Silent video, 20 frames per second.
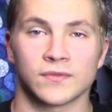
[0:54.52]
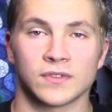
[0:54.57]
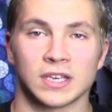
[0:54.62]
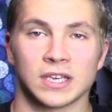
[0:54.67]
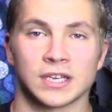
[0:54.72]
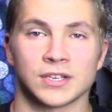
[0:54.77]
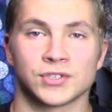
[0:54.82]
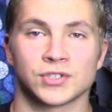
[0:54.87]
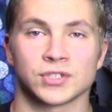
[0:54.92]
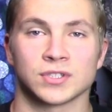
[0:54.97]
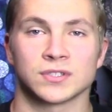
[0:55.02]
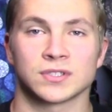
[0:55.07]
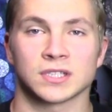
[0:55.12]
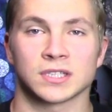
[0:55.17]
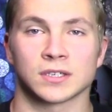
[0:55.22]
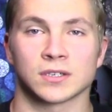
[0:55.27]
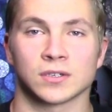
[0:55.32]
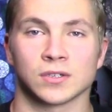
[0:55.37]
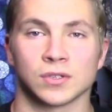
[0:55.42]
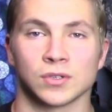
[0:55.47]
of the engines
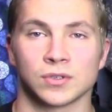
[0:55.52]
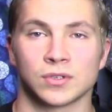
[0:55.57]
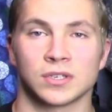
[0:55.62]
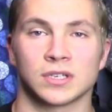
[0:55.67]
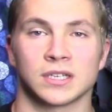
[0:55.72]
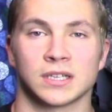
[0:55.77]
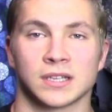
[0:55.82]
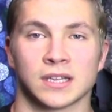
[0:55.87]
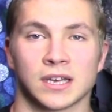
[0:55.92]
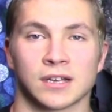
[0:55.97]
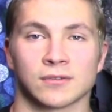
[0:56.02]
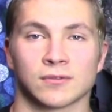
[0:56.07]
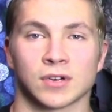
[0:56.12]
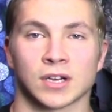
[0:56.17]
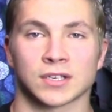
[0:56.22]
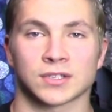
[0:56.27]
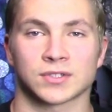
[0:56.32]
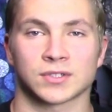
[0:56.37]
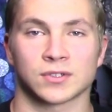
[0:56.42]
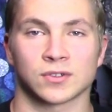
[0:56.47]
included in that
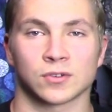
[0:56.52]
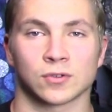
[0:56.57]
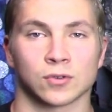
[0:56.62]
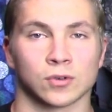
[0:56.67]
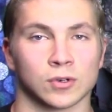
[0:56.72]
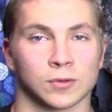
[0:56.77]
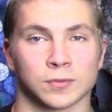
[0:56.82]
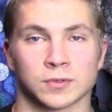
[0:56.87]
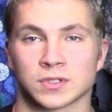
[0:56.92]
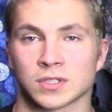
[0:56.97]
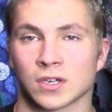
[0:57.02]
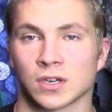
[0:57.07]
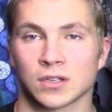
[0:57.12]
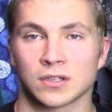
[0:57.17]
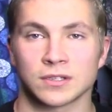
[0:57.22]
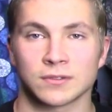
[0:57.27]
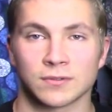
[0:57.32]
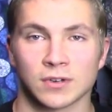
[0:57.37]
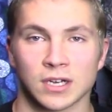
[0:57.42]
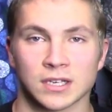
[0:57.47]
roster or was
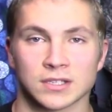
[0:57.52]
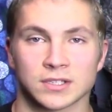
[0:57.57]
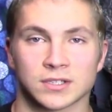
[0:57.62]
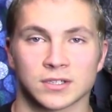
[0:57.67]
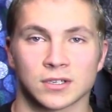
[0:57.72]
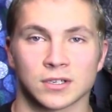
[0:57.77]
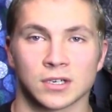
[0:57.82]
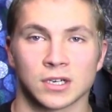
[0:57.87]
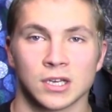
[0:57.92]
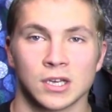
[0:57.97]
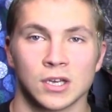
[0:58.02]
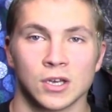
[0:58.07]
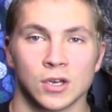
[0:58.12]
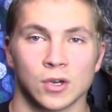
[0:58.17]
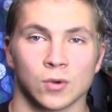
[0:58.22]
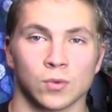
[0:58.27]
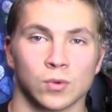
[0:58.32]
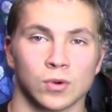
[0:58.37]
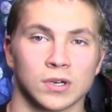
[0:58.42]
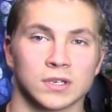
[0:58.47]
on the roster
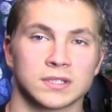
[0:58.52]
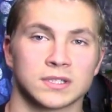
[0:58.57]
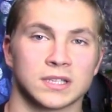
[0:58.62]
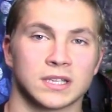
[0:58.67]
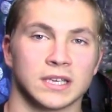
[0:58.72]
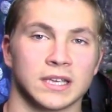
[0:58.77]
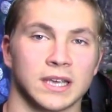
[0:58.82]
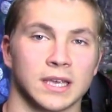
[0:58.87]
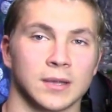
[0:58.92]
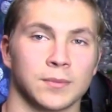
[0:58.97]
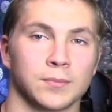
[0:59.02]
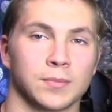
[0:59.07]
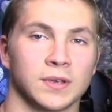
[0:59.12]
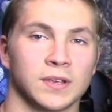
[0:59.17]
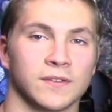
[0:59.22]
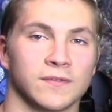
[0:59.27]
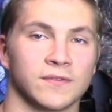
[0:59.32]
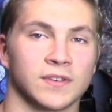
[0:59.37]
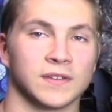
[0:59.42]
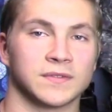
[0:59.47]
was the
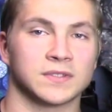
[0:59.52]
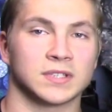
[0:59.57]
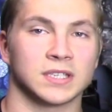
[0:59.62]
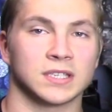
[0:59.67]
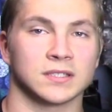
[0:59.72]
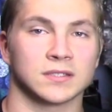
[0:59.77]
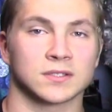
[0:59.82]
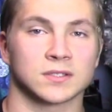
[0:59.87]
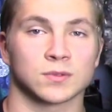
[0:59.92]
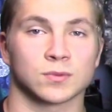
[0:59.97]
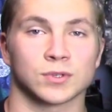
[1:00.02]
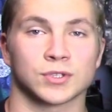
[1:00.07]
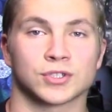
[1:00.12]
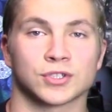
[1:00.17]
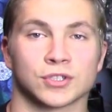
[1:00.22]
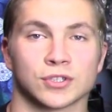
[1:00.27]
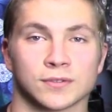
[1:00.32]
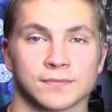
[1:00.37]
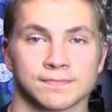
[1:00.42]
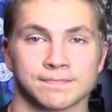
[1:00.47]
MP15
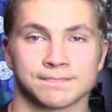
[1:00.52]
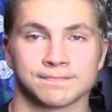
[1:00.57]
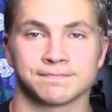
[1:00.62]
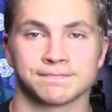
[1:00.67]
switcher.